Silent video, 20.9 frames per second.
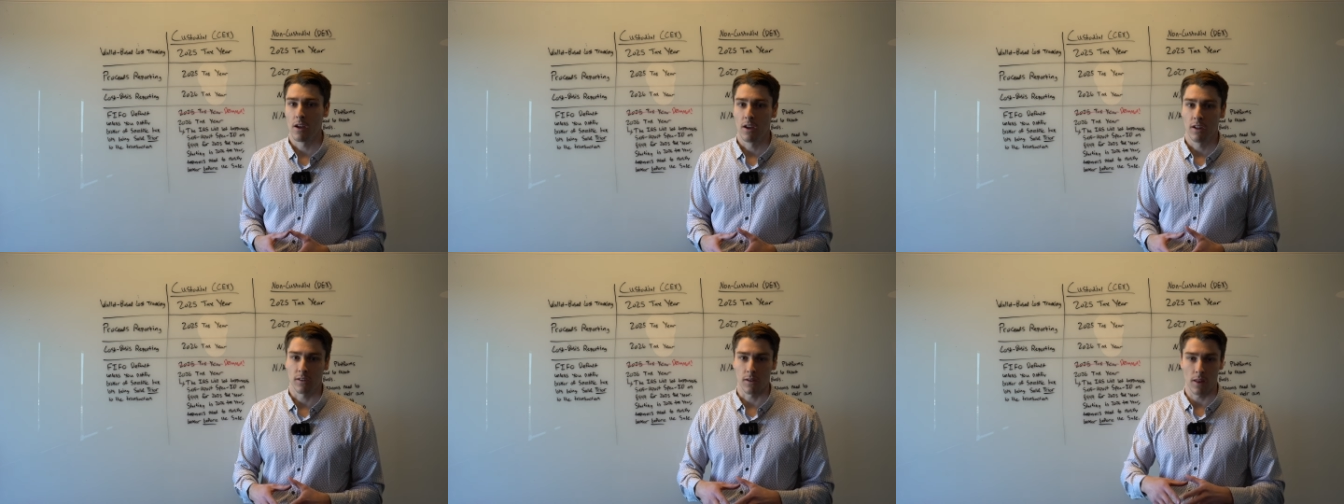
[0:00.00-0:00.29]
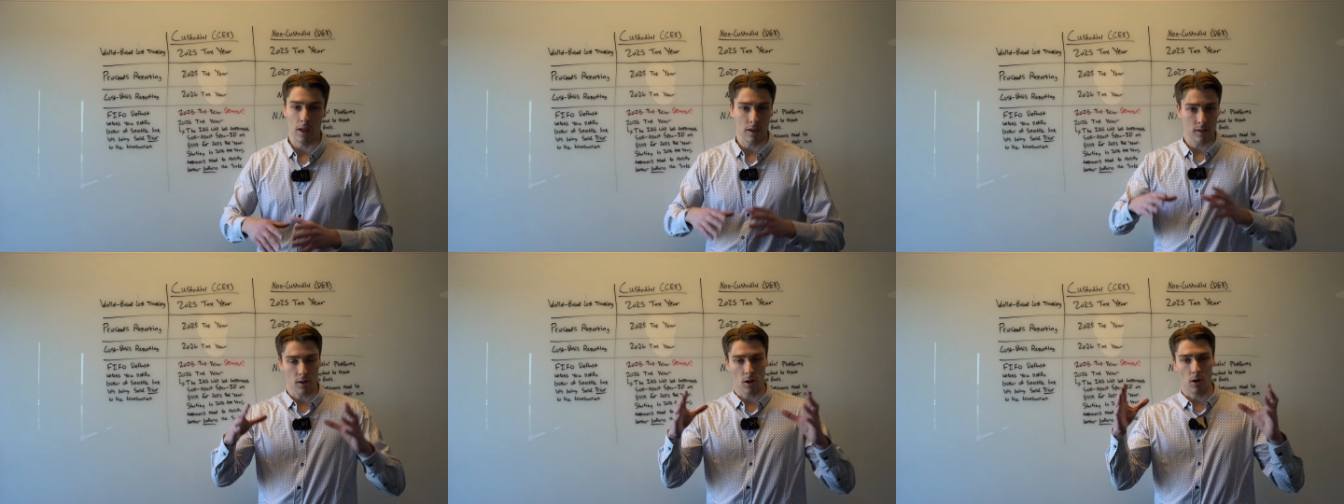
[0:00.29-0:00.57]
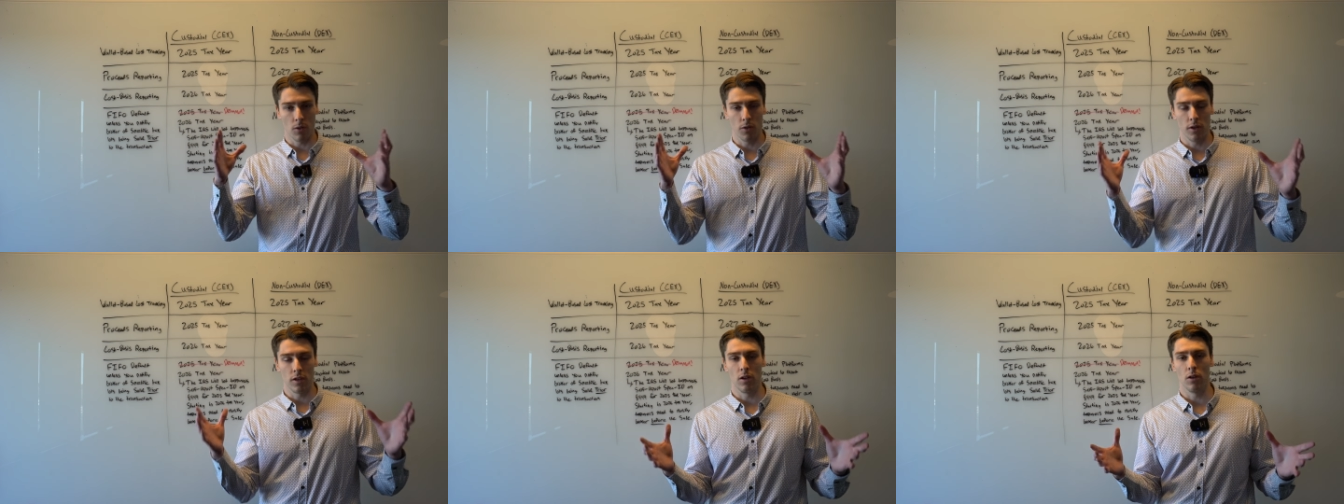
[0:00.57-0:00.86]
So that's
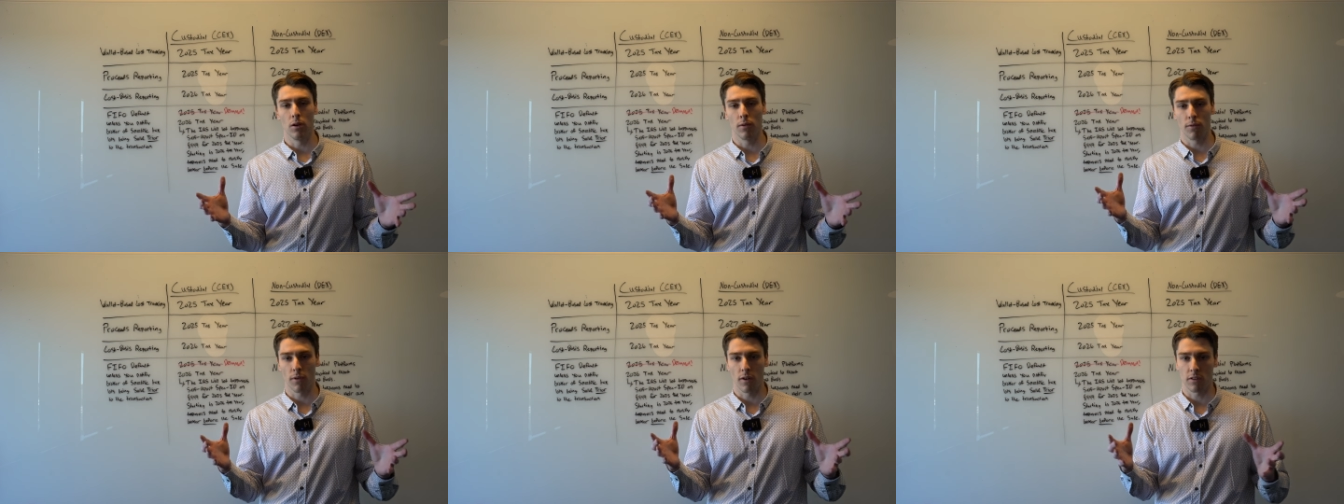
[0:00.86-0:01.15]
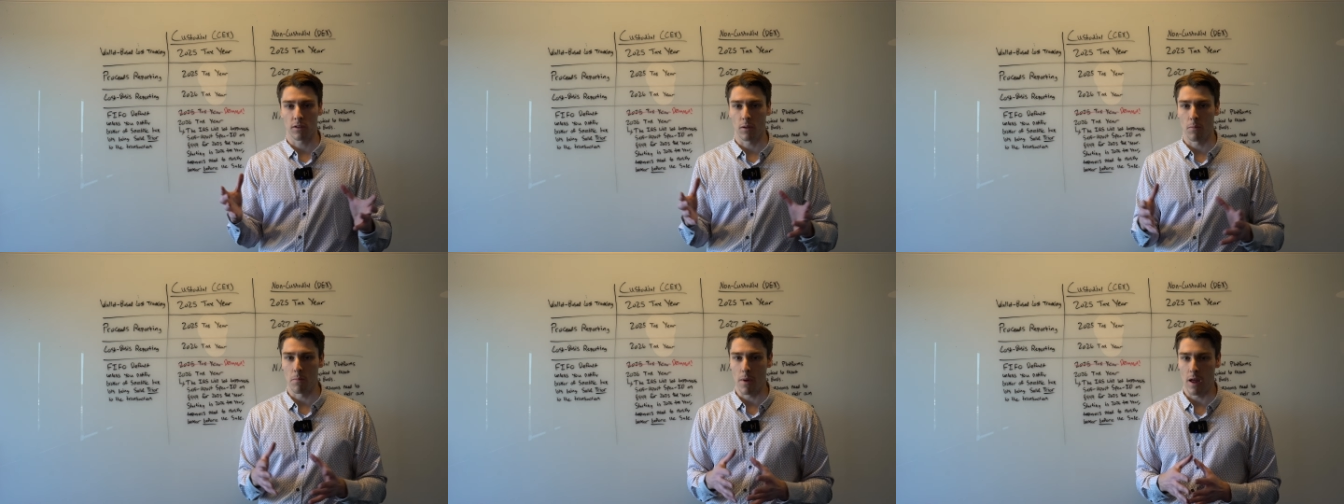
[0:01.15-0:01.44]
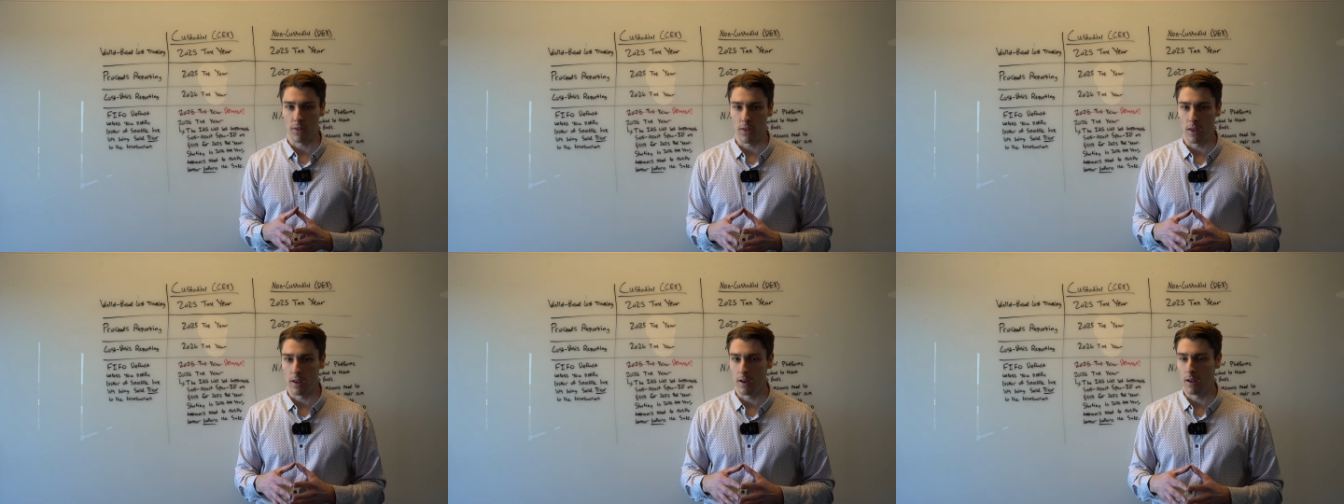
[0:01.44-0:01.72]
called the universal
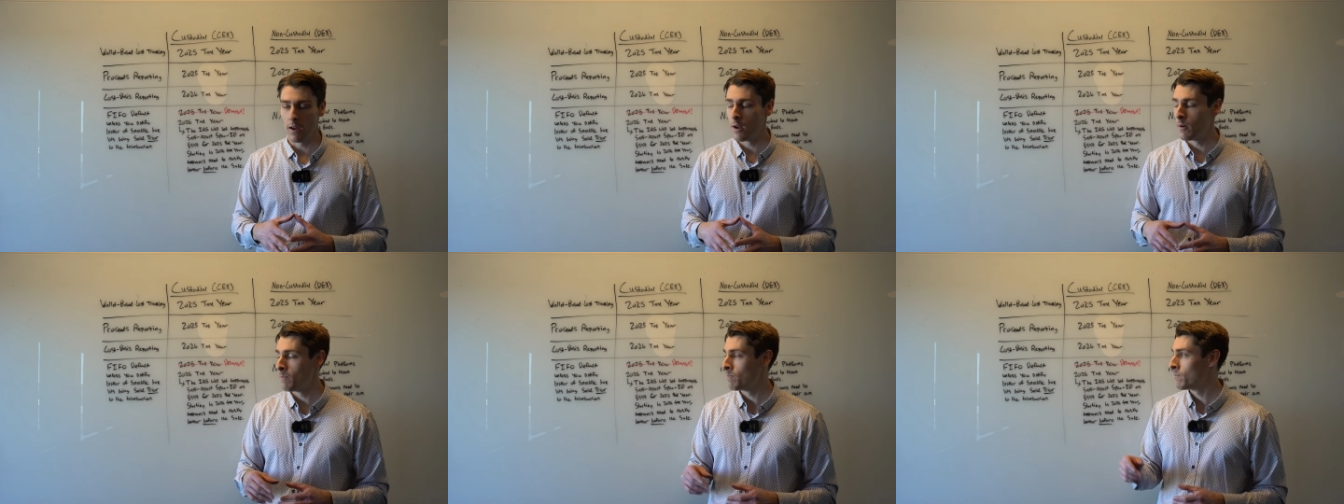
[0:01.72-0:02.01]
method.